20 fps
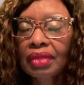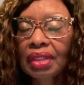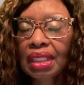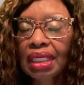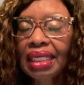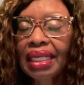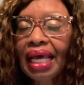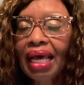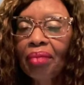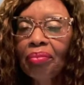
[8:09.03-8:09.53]

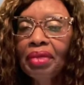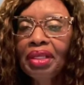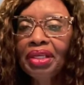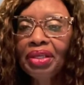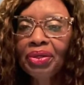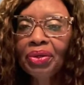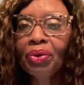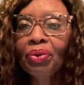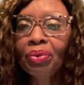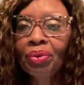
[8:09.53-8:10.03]
And how many
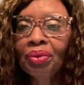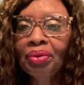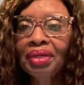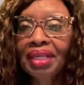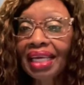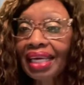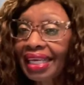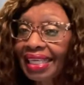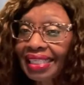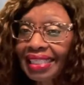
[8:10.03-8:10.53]
know,
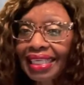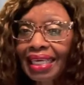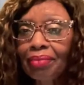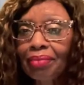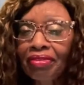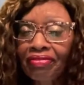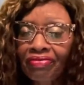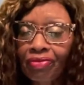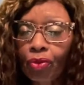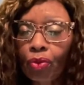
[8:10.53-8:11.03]
like I said
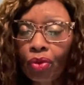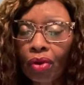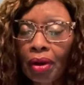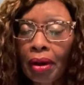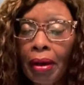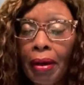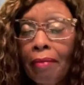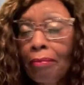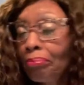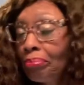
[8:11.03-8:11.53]
before,
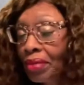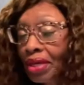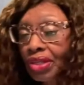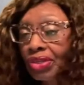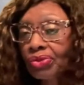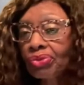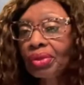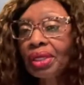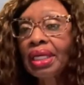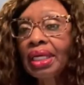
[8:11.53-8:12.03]

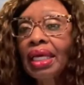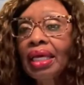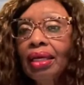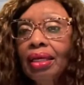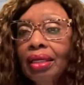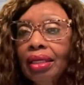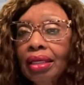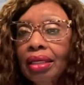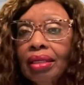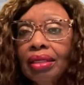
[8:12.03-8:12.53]
misery
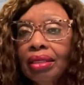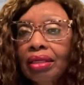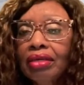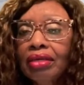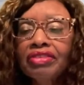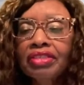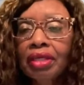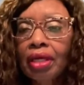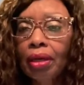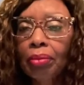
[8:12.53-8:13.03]

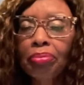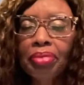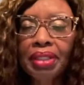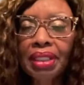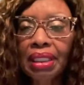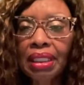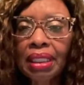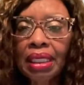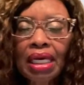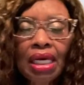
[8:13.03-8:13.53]
loves
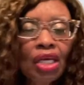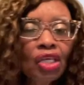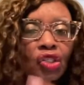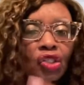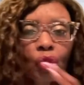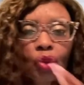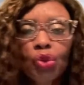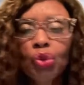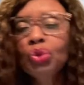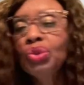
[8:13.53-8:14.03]
company. So
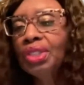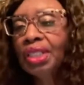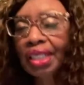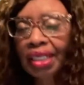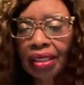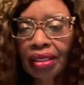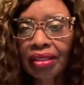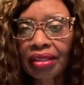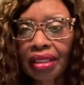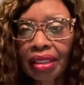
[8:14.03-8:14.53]
you
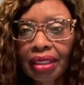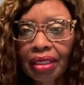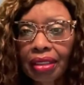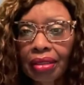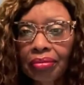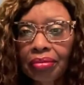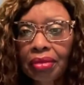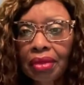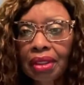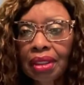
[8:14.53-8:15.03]
tell
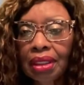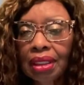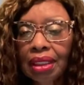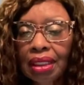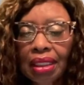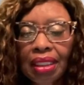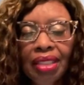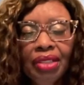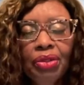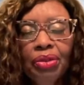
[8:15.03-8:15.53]
them,
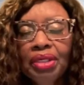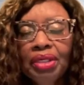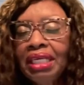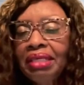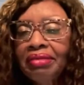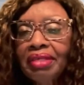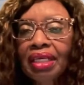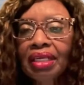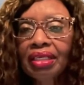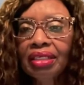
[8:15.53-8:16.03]
and you keep
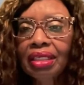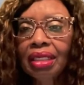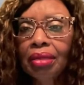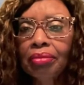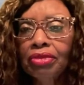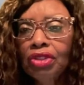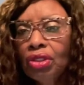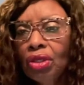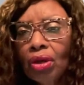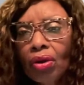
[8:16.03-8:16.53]
telling them,
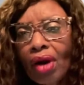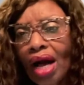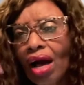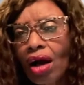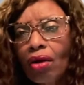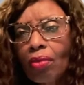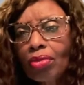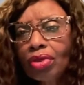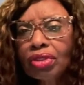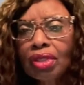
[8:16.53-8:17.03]
I
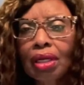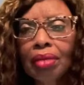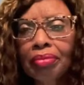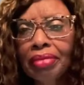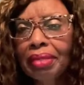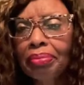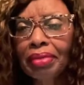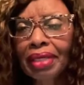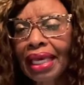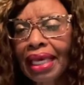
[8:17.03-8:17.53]
almost
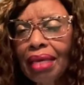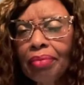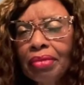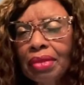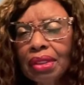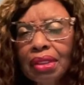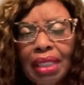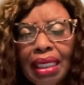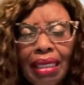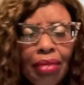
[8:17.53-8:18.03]

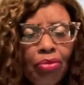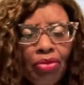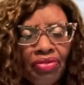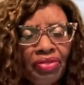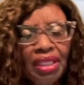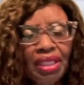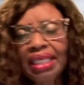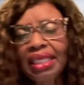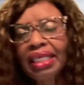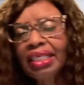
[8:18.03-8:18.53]
came
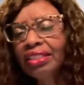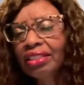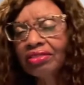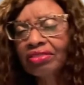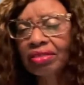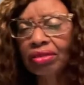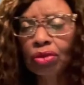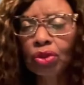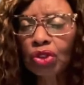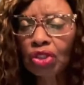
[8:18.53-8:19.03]
within an inch
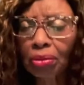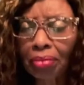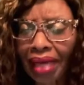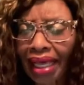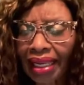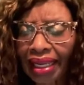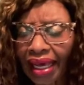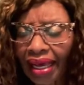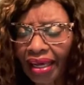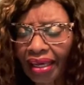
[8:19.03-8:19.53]
of losing my
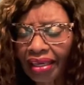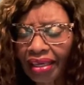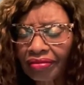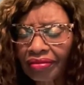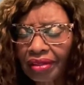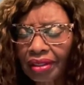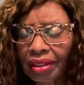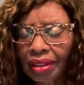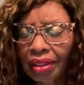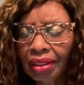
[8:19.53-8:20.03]
life.
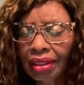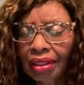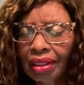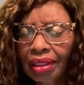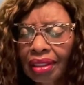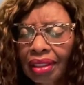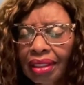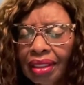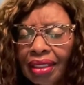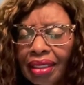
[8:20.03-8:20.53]

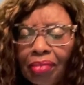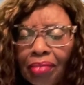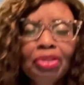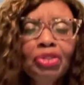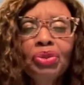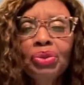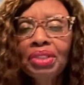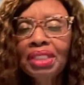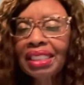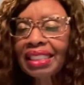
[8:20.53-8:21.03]
But
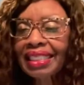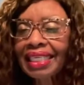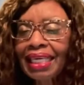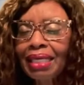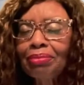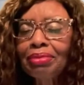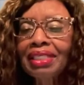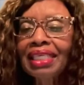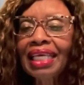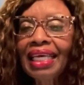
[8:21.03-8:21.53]
you just
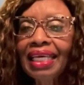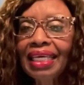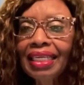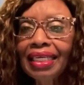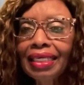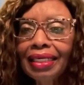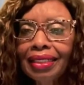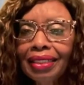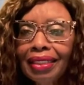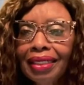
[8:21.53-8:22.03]
keep saying it.